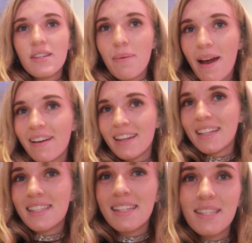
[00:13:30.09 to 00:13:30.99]
Apparently
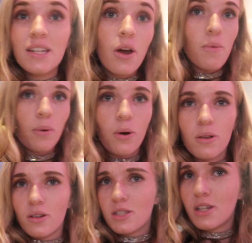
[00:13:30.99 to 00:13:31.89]
it's a
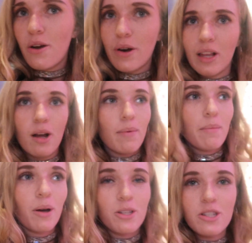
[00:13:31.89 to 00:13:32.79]
snowball or snow globe,
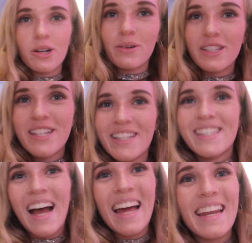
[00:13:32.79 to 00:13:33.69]
I'm not sure what she
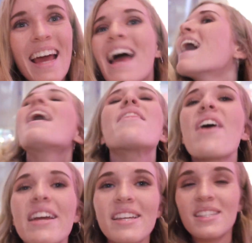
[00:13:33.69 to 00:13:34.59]
said.
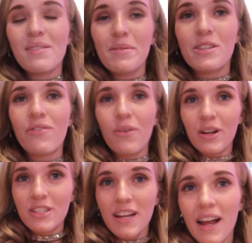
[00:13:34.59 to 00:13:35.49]
Thank you so much for
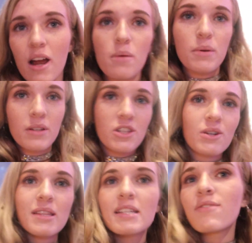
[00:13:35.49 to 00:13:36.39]
watching. I hope you
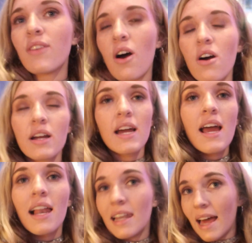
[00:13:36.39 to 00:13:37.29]
enjoyed this vlog.
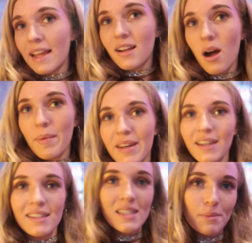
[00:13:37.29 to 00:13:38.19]
Like, comment
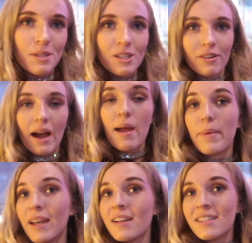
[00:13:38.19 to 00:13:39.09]
and subscribe,
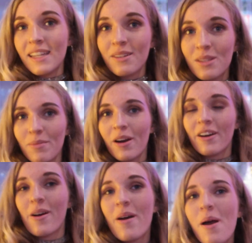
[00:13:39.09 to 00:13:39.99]
and I'll see you tomorrow.